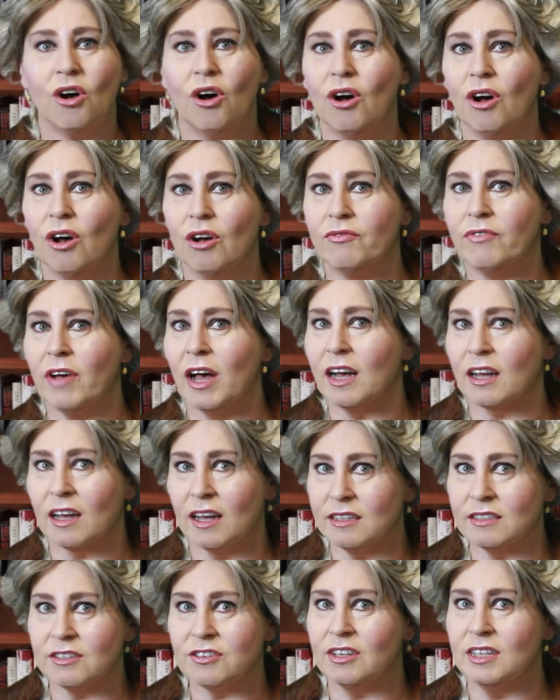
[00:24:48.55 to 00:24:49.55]
of a
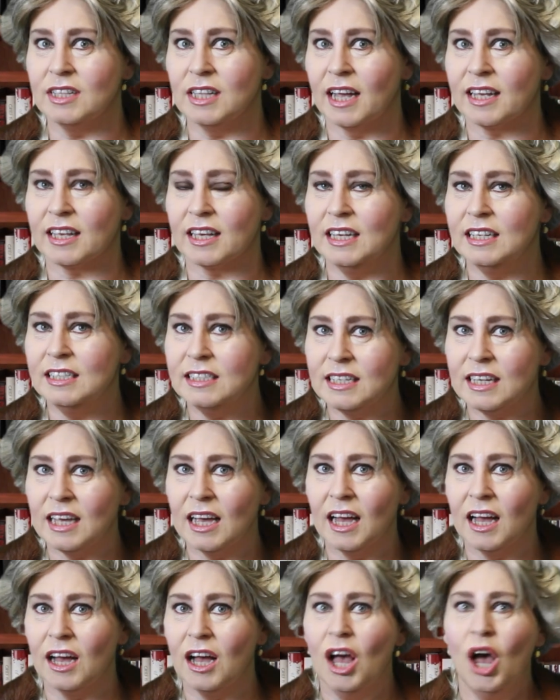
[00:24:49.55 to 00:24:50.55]
country like
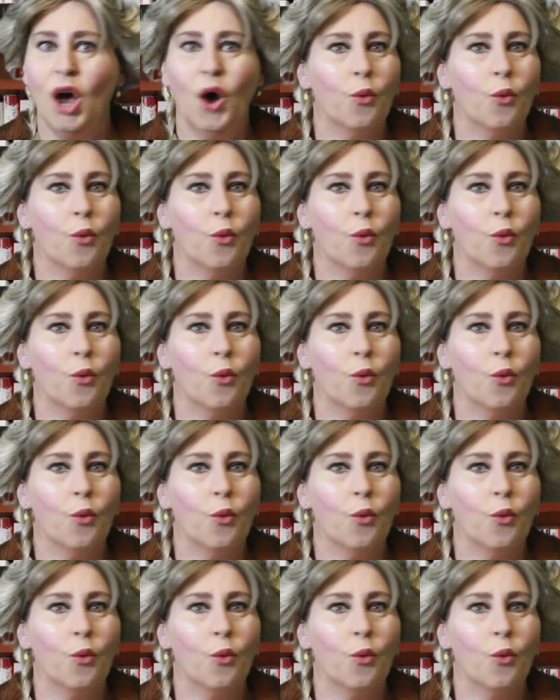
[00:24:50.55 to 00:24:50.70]
India?